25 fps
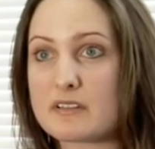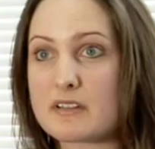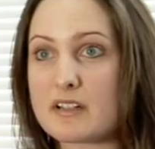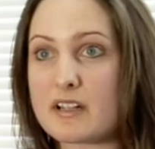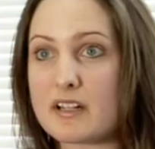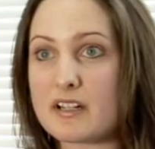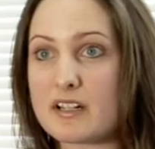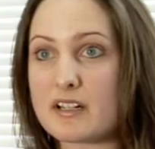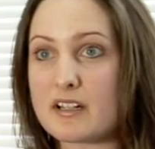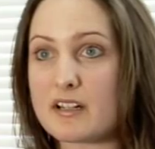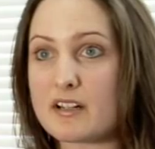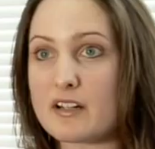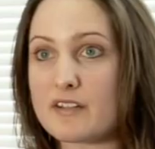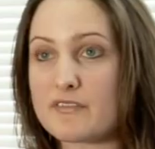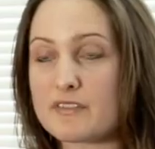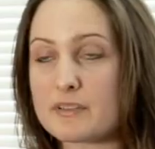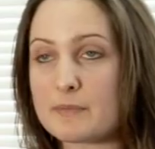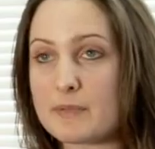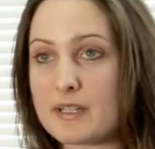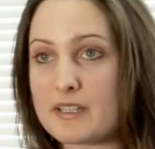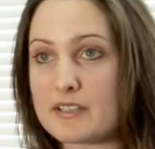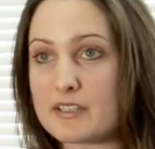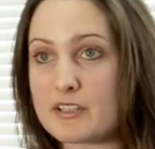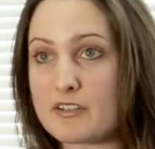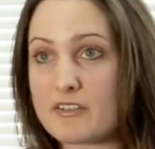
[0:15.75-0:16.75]
after
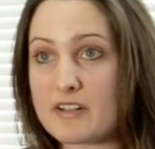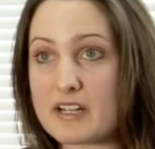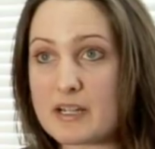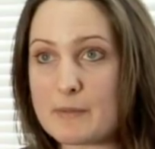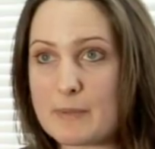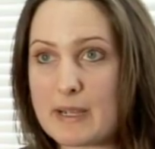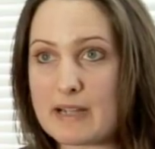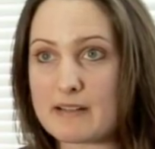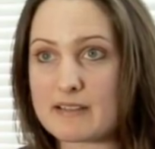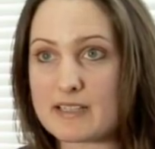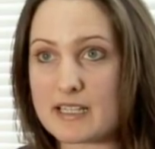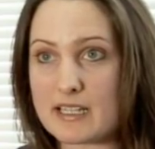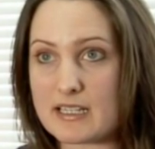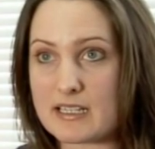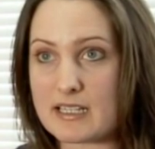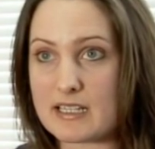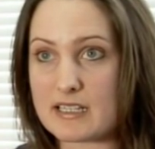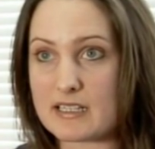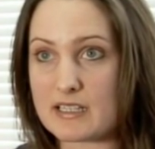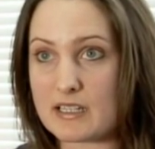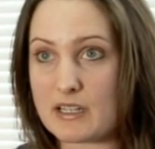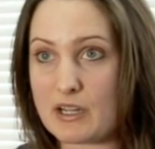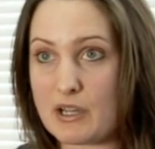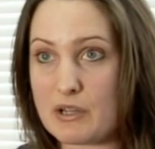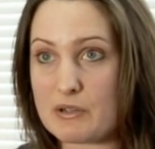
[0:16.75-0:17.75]
my degree about 10
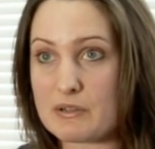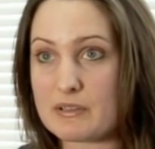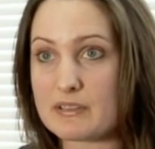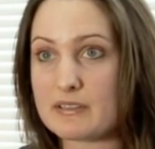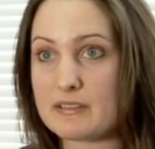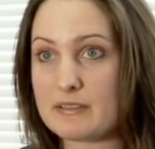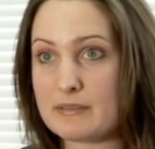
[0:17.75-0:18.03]
years ago.